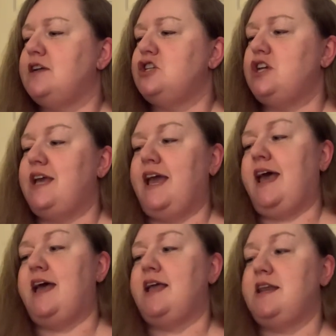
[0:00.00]
she
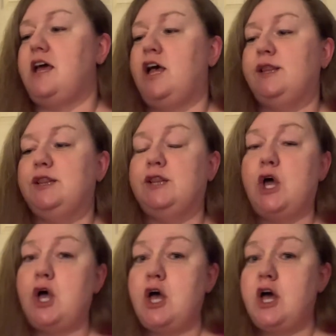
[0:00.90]
had a
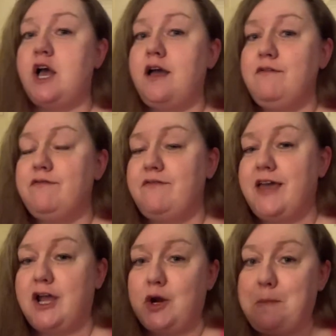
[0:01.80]
long,
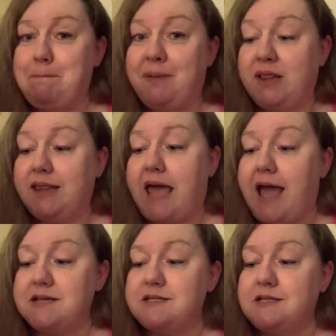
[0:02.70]
fair
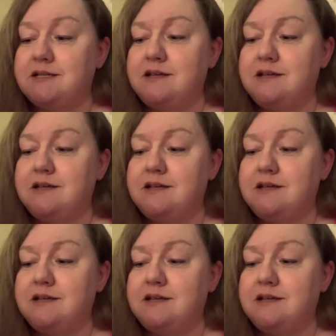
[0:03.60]
plait